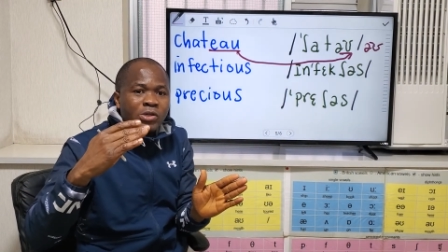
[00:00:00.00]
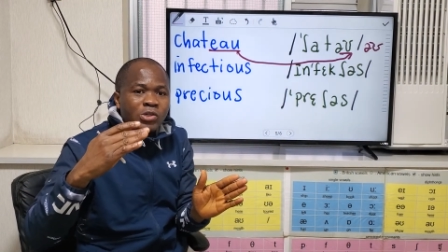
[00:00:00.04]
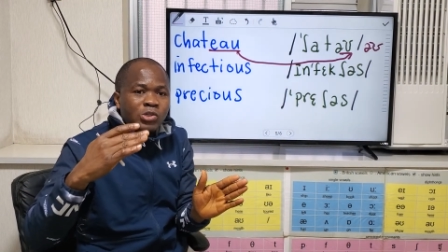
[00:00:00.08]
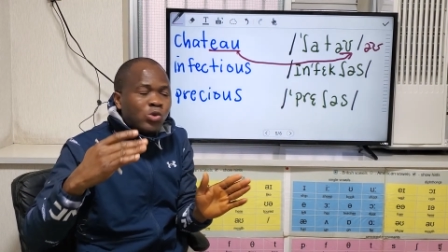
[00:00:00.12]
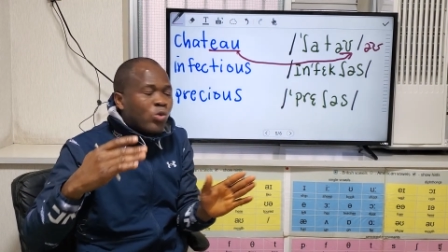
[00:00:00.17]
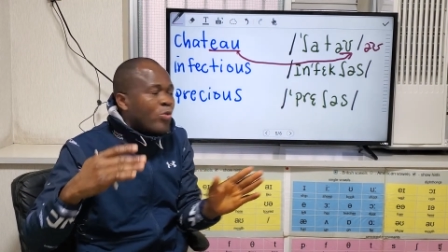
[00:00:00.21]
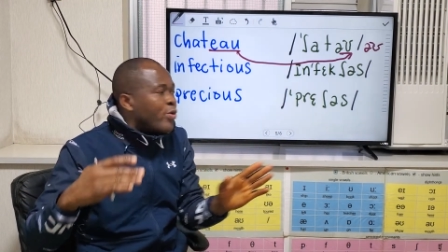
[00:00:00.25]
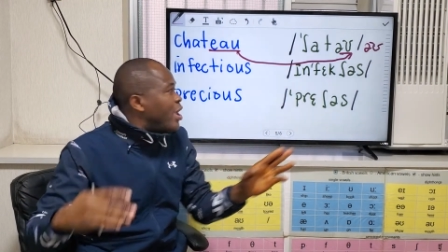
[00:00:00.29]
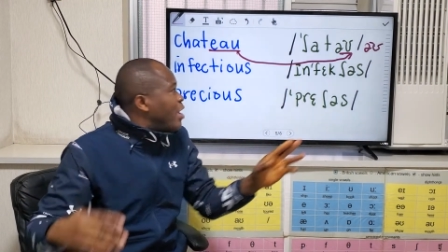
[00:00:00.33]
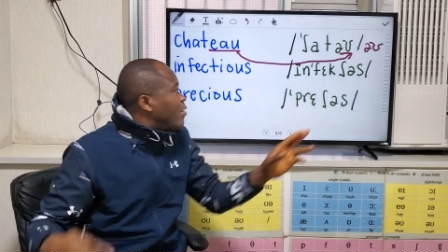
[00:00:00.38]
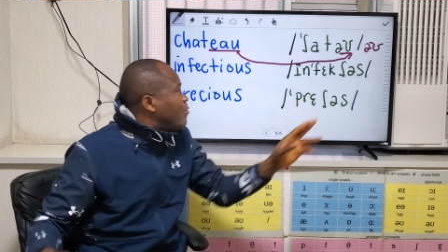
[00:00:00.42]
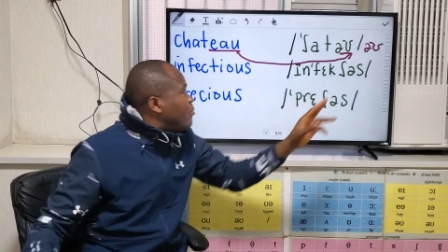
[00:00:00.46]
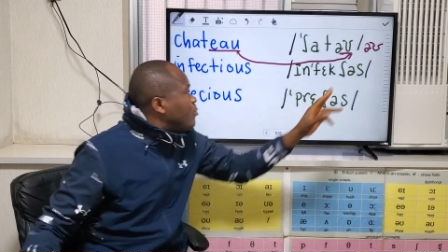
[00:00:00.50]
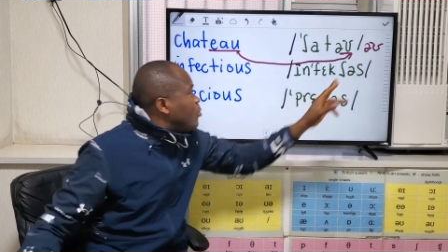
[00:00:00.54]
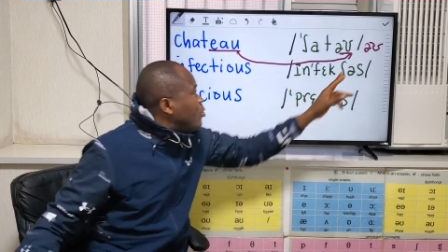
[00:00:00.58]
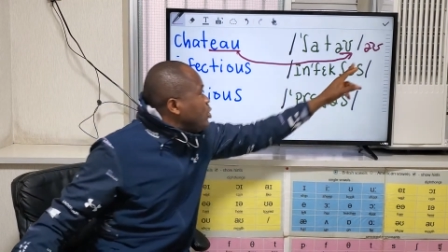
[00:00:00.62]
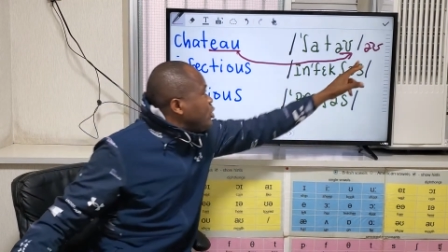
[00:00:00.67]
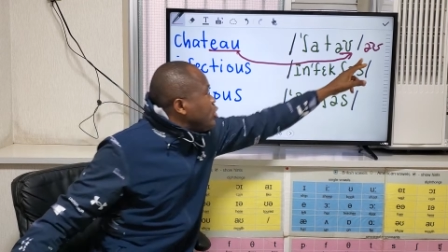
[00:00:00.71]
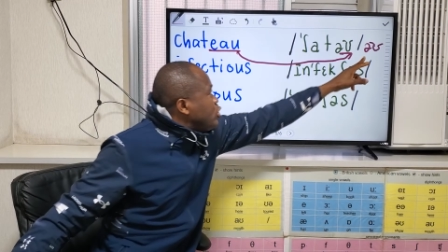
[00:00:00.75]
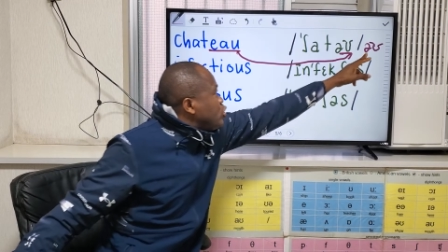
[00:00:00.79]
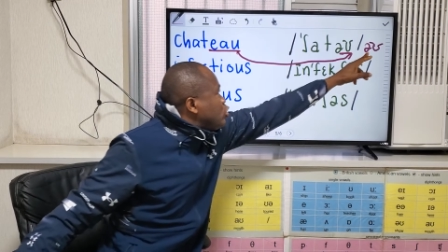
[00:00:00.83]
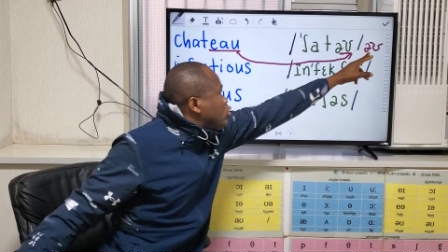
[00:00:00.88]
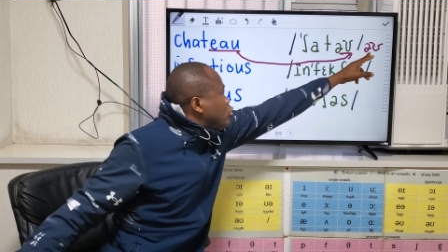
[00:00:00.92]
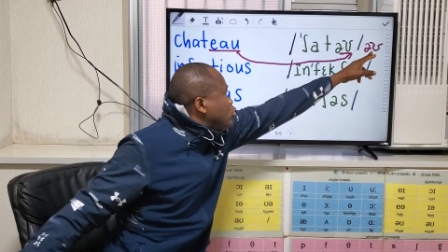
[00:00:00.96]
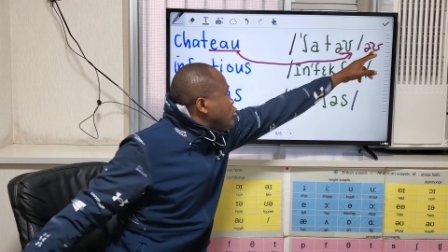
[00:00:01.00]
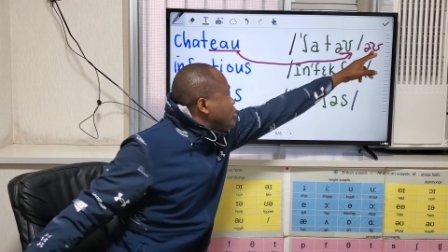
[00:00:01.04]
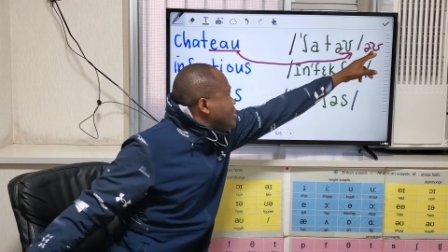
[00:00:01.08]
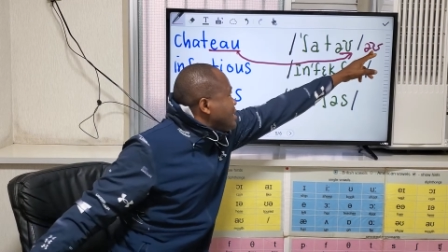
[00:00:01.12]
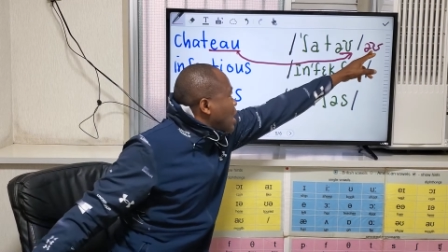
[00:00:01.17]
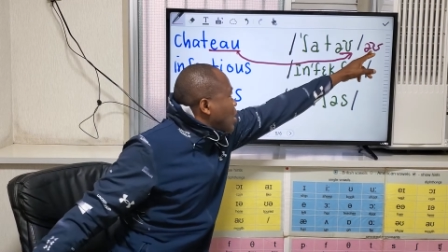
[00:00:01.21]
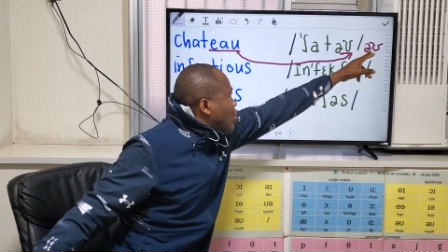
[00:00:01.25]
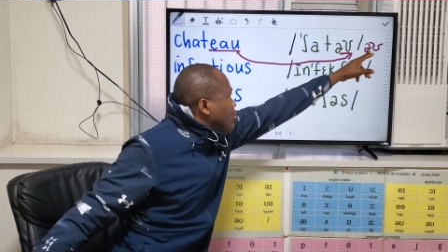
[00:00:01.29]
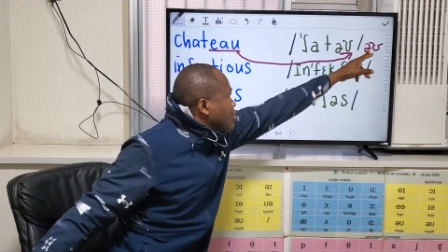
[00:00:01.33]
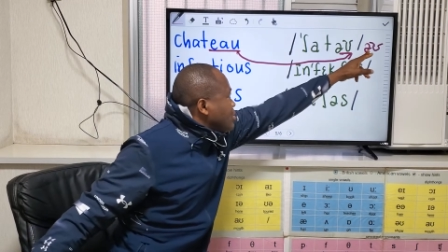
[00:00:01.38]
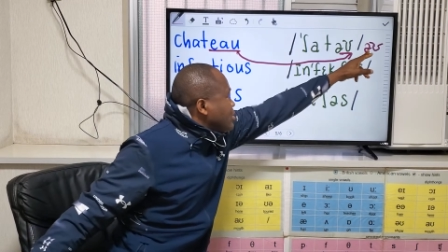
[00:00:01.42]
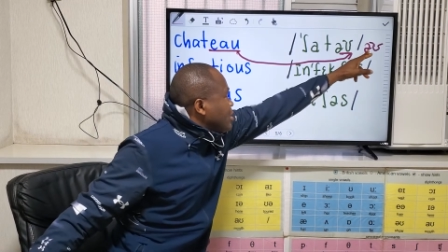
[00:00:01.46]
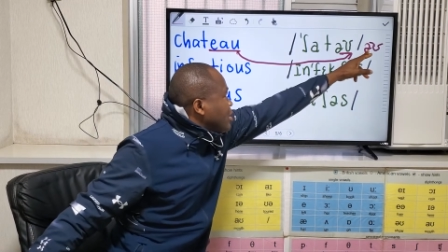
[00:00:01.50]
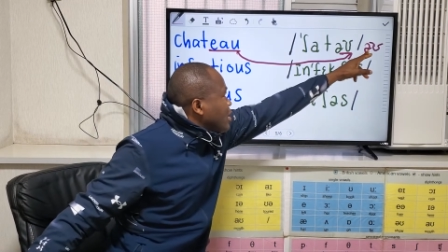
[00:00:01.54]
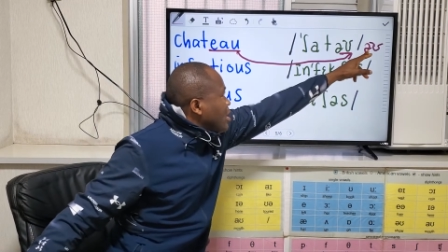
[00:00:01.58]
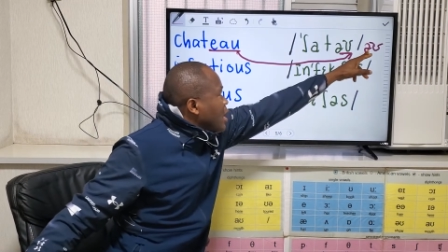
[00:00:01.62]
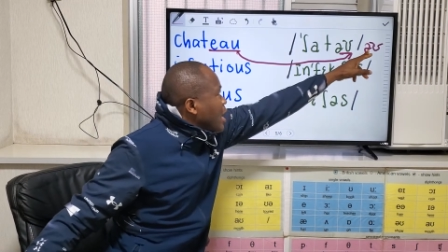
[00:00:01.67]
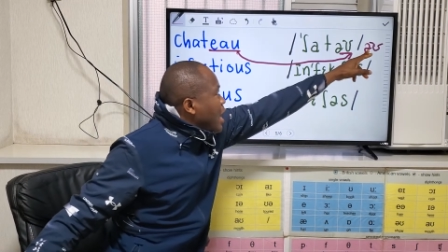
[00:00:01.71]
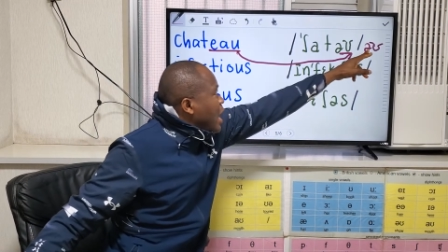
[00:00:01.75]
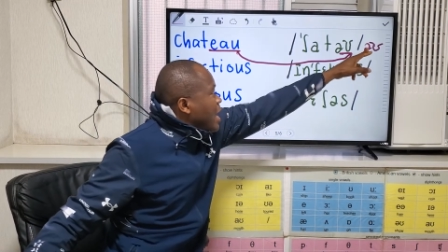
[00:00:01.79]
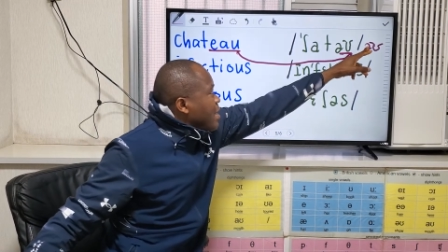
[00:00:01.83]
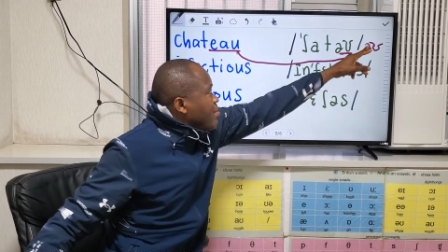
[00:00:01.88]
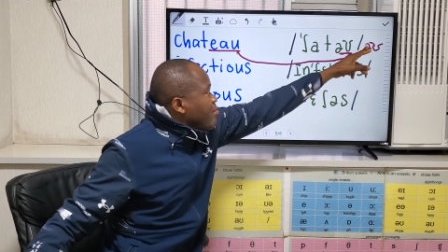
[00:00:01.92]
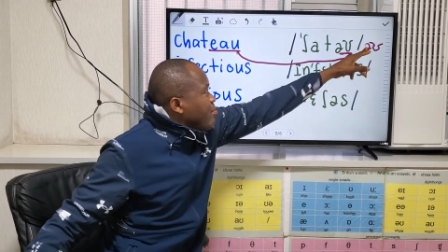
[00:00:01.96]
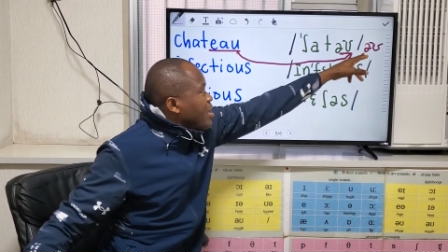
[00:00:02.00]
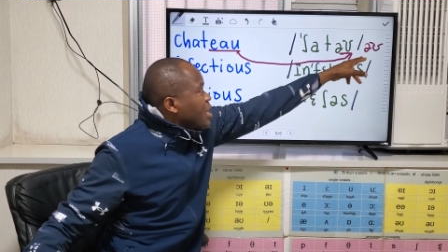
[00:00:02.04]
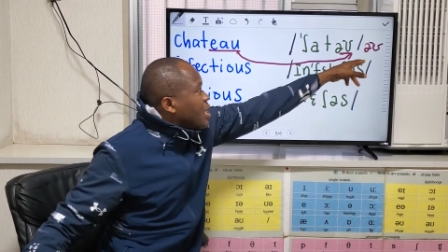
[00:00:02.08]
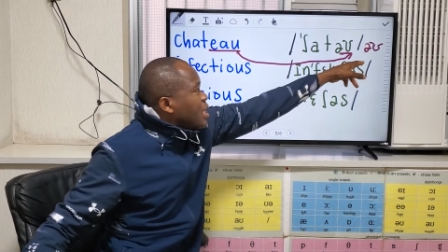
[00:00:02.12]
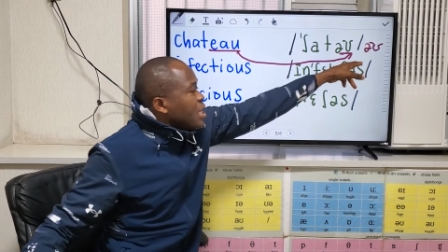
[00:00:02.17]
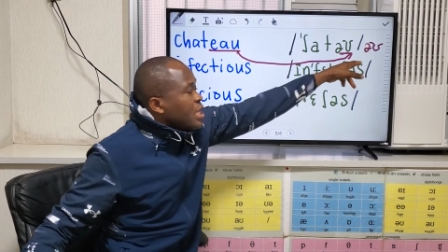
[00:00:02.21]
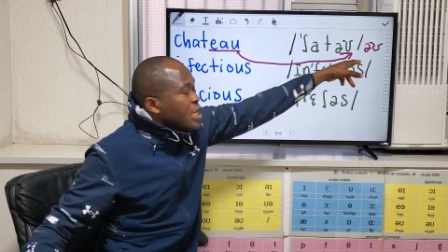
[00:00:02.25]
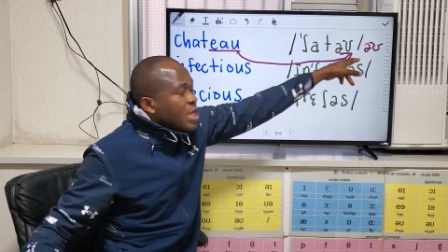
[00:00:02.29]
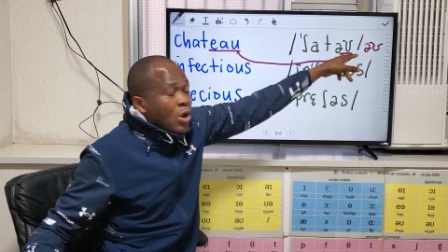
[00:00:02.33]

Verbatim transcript: So we have only two sounds and making